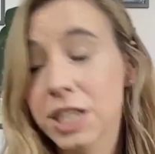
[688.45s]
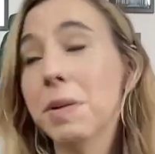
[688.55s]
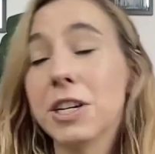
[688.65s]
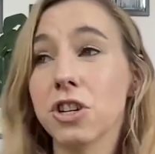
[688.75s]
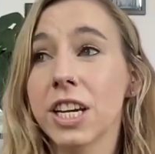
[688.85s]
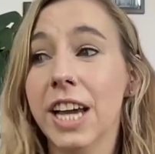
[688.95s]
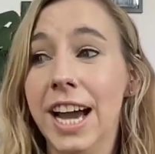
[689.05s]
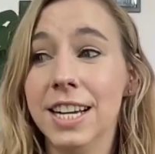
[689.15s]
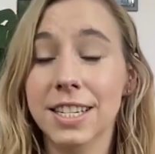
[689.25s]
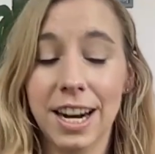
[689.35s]
especially
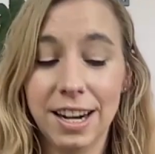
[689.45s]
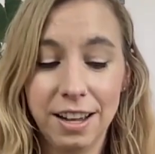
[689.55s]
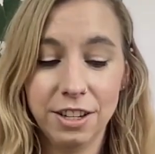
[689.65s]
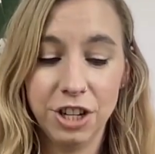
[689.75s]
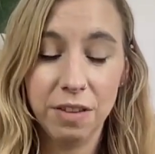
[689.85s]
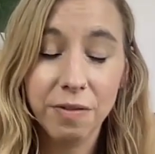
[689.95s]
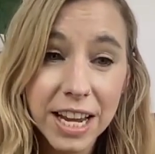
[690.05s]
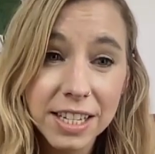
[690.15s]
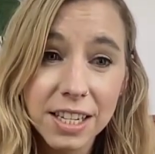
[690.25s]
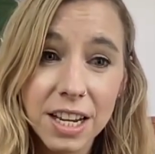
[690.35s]
as technology
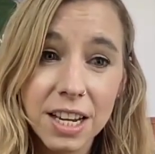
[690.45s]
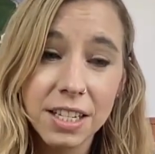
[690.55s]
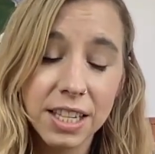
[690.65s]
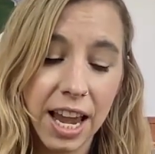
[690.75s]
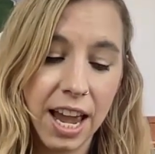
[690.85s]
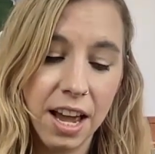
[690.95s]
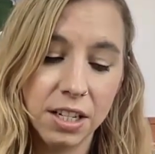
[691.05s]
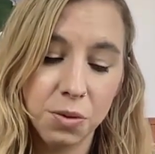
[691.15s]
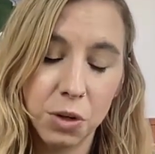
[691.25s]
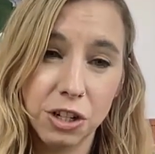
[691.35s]
advances
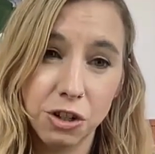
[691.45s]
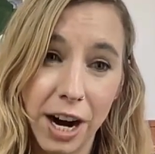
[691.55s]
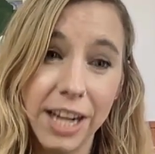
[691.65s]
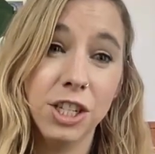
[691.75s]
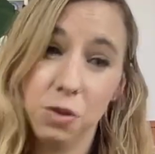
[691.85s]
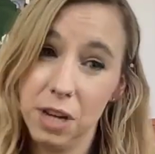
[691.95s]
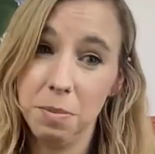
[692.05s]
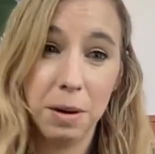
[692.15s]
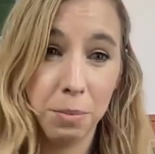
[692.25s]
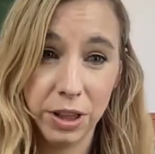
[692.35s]
and we're trying to
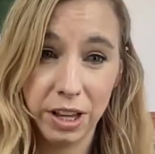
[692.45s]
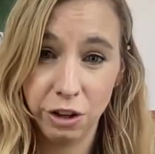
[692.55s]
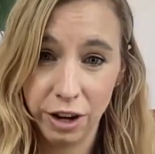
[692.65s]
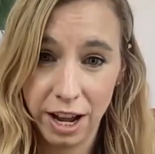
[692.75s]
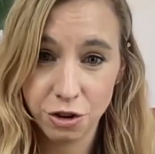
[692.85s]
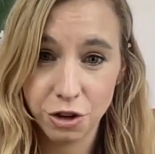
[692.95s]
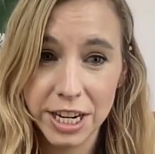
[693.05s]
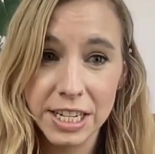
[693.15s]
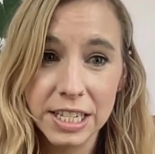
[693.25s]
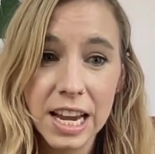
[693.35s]
keep up with other
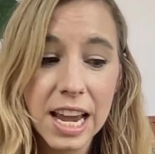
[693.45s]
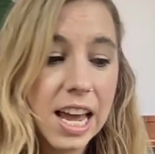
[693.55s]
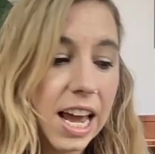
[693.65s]
countries.